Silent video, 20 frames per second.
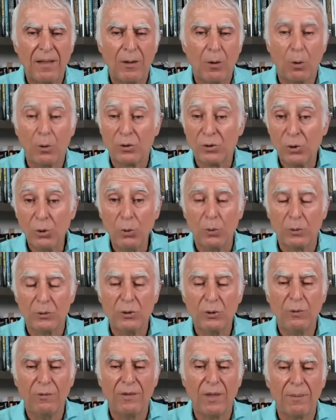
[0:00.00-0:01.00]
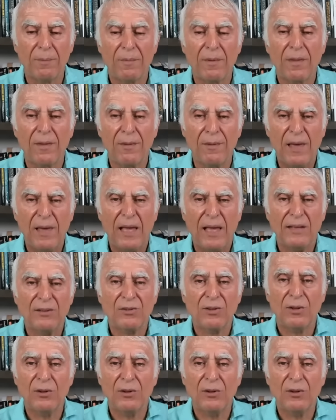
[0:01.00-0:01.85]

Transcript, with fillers: or two two of them there. So